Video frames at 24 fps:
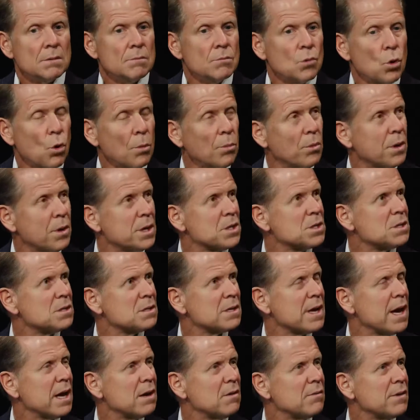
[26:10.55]
Corporations
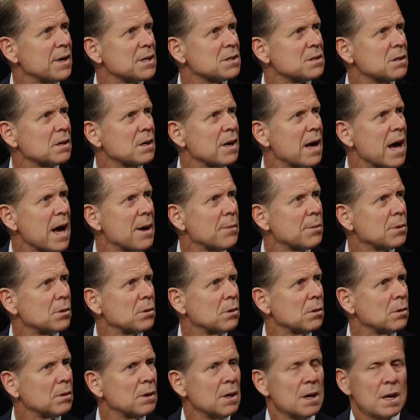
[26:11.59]
can't invest in
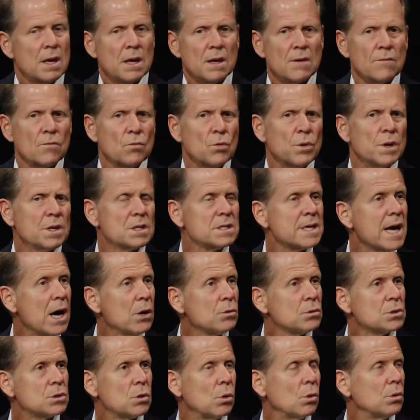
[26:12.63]
capital if we as
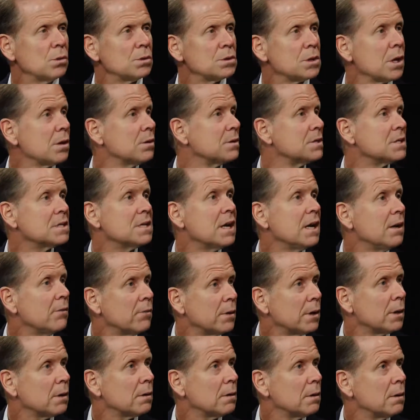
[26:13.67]
households aren't saving.